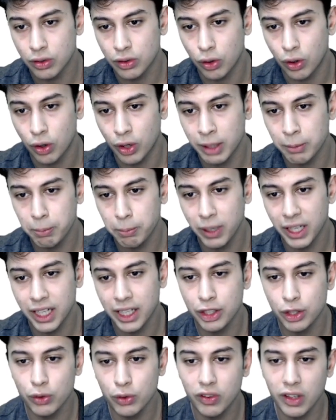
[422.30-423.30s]
on a
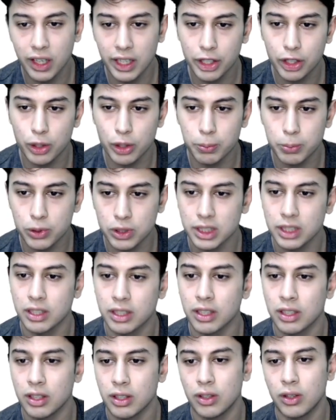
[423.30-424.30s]
plane you will need to push it.
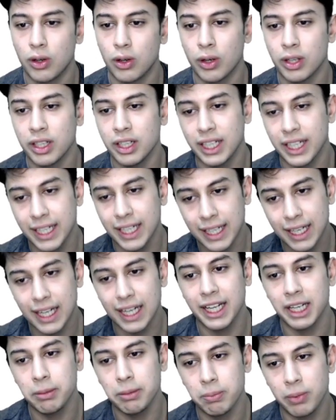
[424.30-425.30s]
On an
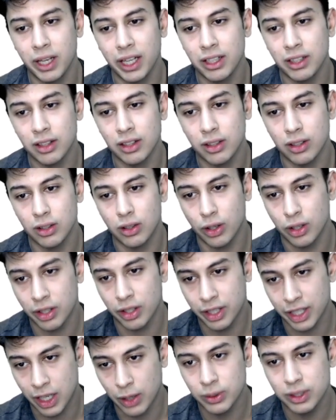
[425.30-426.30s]
inclined plane or
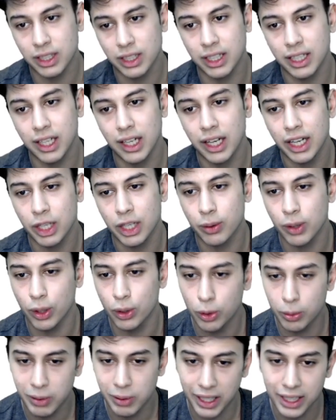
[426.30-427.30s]
down the hill, it will
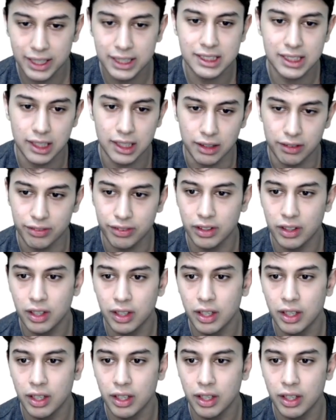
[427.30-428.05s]
go by itself.